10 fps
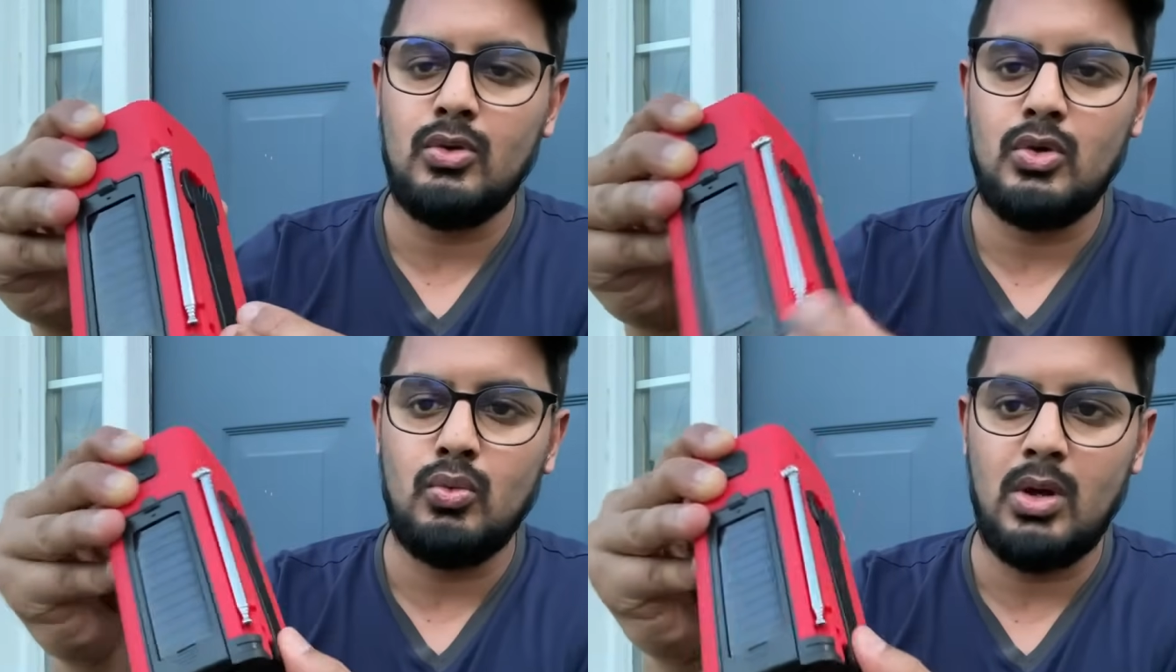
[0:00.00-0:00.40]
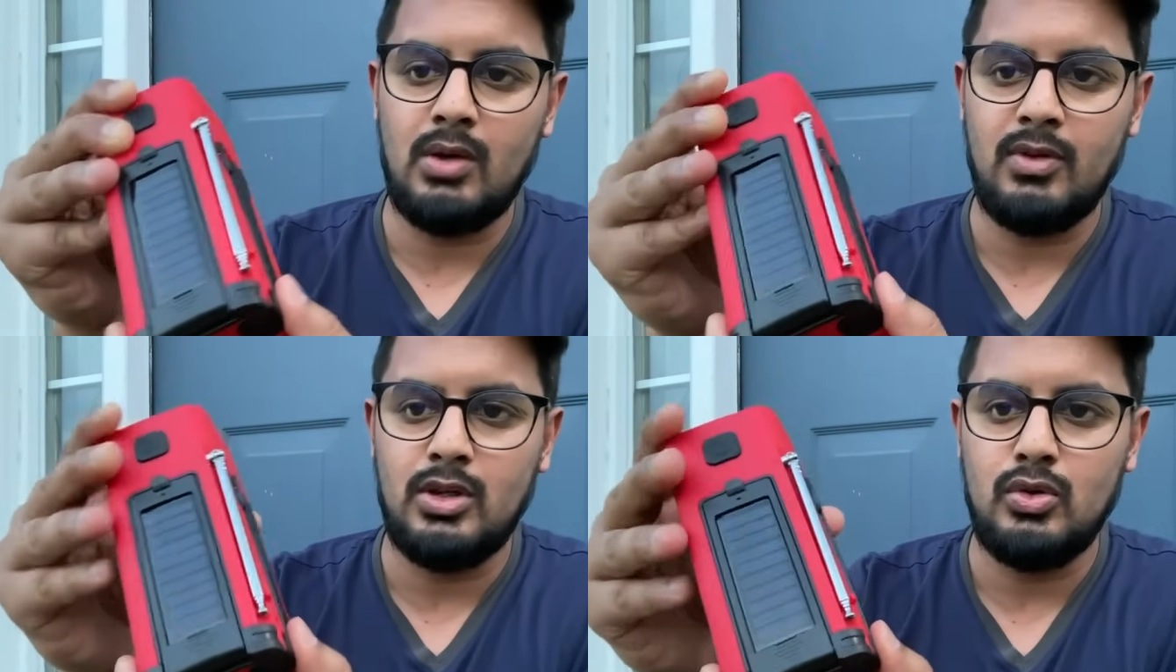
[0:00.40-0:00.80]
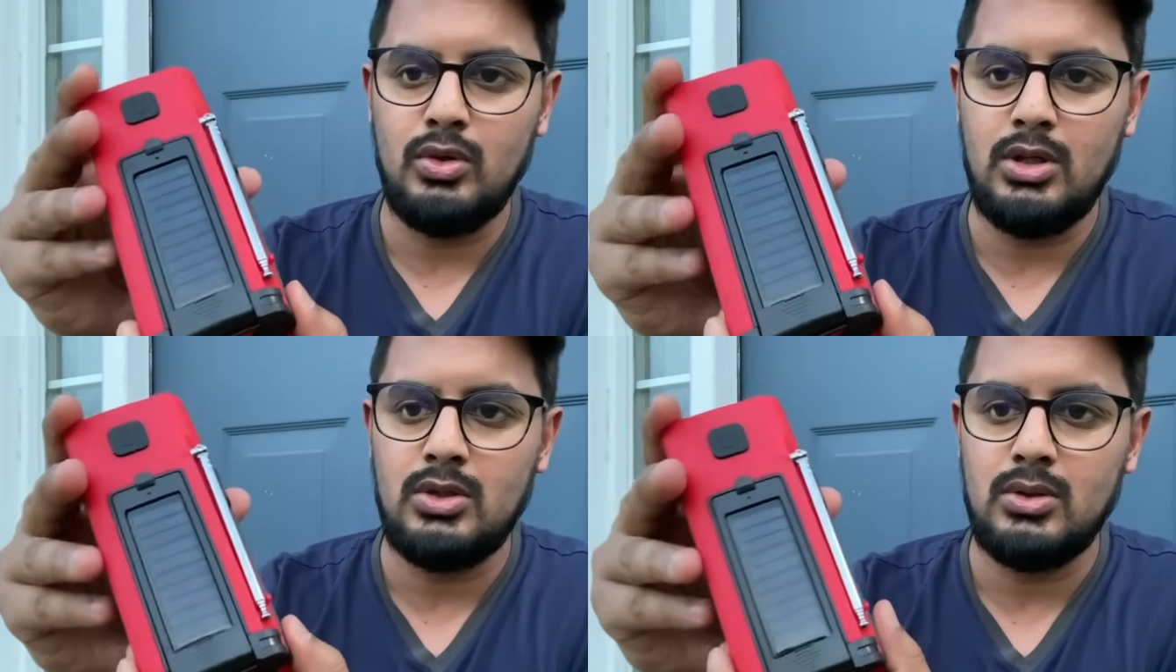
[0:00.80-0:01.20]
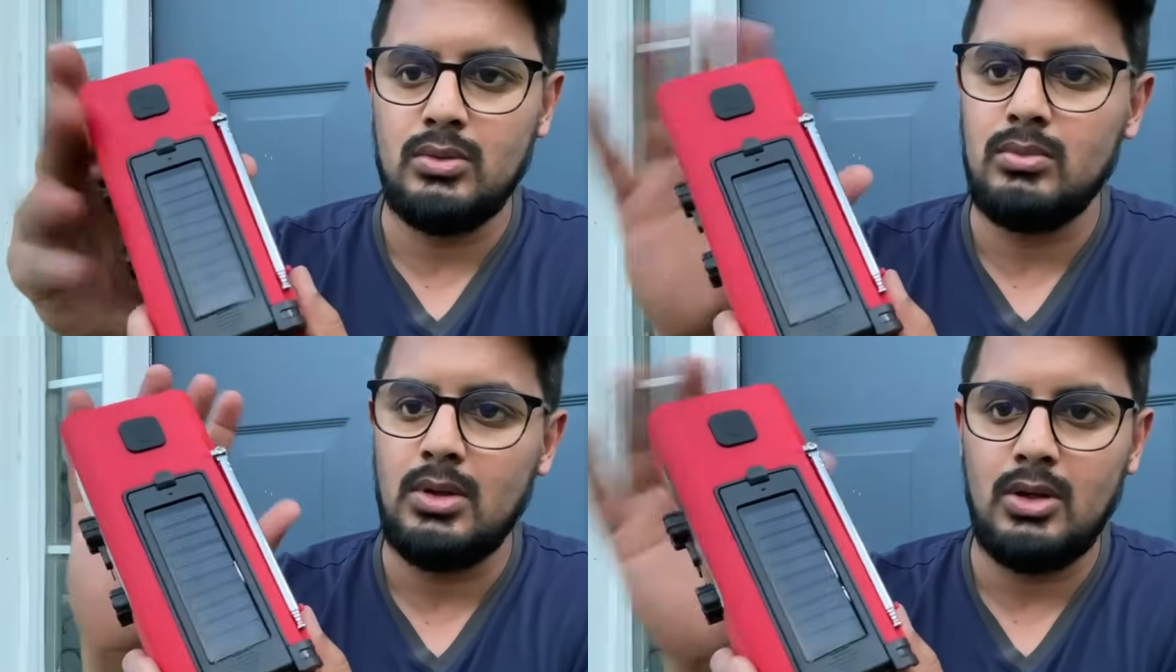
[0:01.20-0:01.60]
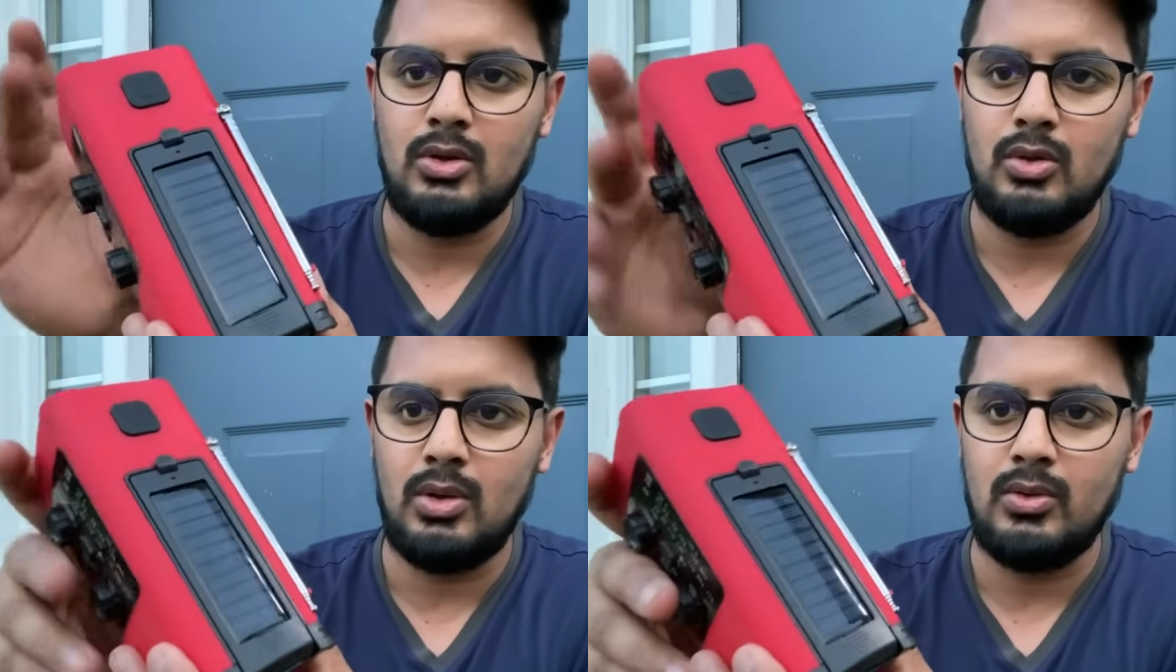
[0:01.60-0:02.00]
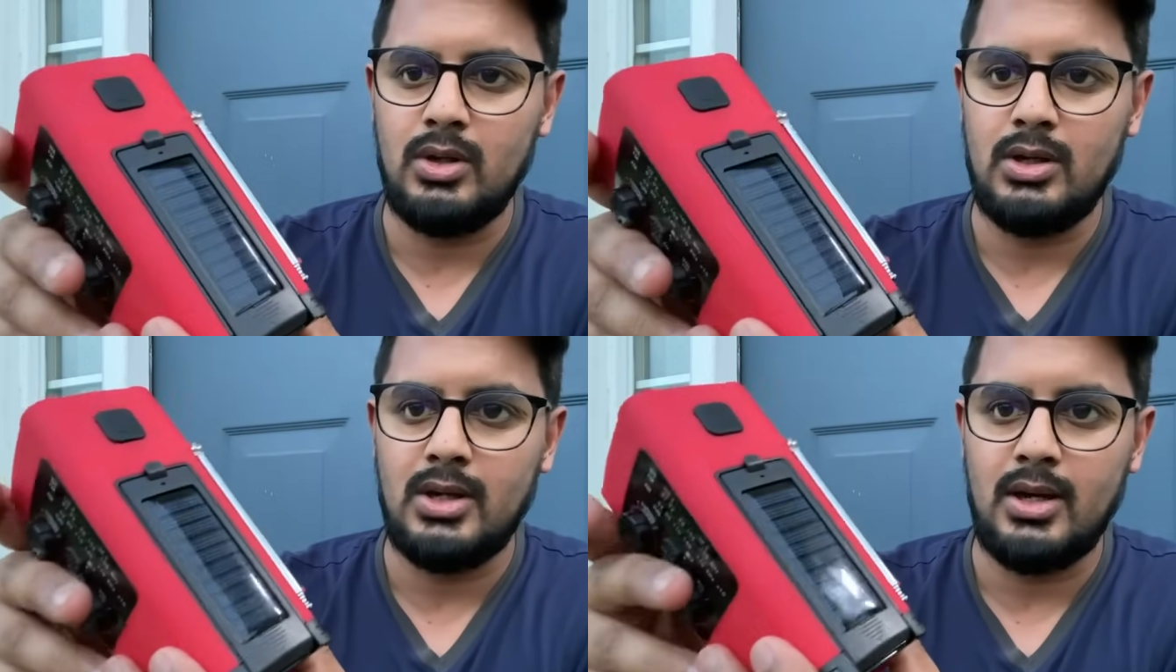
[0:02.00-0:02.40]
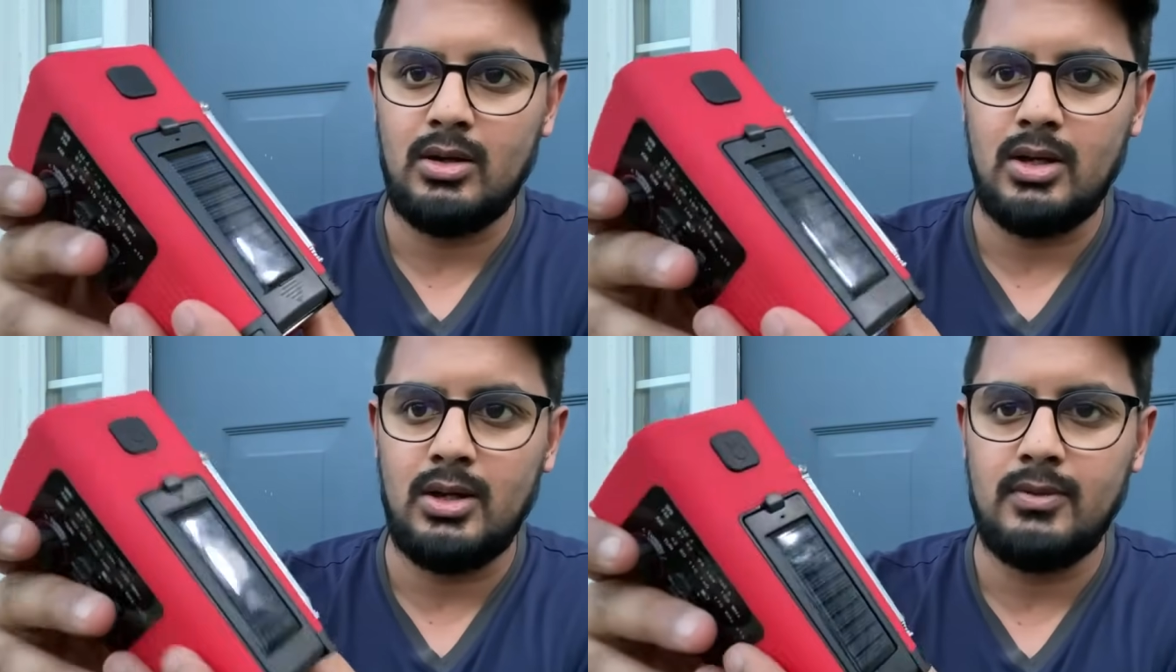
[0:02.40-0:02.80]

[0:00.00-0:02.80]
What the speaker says: do whatever you need to throughout the entire day.